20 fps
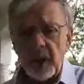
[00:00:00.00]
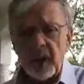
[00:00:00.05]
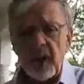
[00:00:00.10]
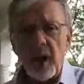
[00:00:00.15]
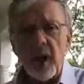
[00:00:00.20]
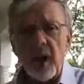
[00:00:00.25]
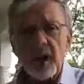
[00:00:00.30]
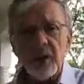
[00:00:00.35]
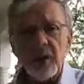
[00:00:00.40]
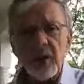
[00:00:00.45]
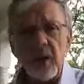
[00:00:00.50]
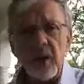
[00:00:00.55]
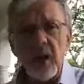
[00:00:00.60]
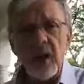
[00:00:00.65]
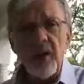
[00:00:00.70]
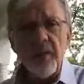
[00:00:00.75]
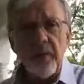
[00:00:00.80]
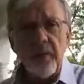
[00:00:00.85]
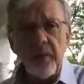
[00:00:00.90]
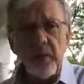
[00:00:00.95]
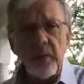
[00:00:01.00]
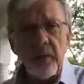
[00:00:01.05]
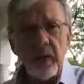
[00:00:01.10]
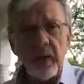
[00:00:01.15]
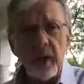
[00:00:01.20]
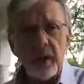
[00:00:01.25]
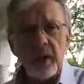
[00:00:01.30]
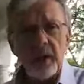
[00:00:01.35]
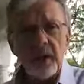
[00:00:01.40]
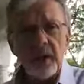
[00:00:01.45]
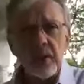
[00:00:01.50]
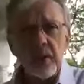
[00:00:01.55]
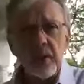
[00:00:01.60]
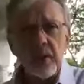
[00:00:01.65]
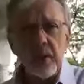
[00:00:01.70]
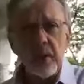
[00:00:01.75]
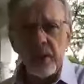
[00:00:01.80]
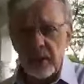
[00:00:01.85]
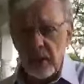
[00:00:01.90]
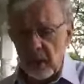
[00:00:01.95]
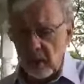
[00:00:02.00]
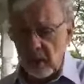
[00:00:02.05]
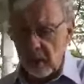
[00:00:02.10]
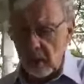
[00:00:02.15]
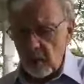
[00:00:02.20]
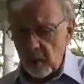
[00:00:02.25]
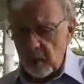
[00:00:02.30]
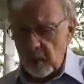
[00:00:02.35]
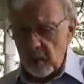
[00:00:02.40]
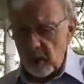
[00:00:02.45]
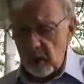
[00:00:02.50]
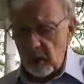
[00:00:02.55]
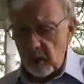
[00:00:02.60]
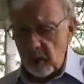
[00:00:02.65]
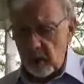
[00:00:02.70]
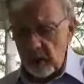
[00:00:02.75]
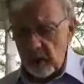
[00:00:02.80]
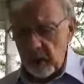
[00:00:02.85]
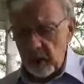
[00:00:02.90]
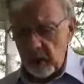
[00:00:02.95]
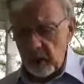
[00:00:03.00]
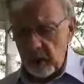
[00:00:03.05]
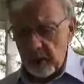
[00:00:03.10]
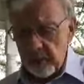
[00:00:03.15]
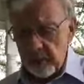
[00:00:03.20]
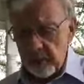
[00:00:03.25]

God's love for us is not going anywhere.